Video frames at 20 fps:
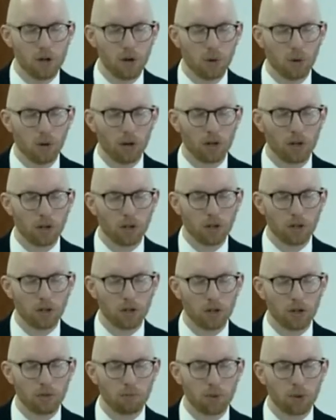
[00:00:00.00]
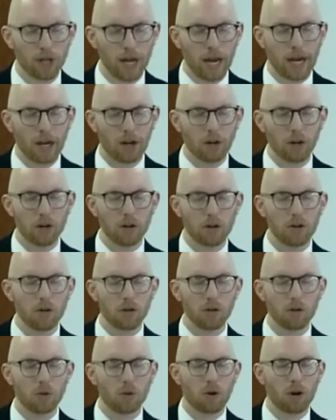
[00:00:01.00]
who are consumed with
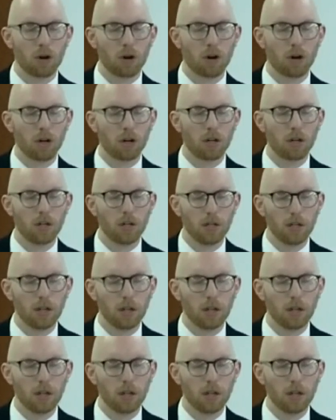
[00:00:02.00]
anger, who are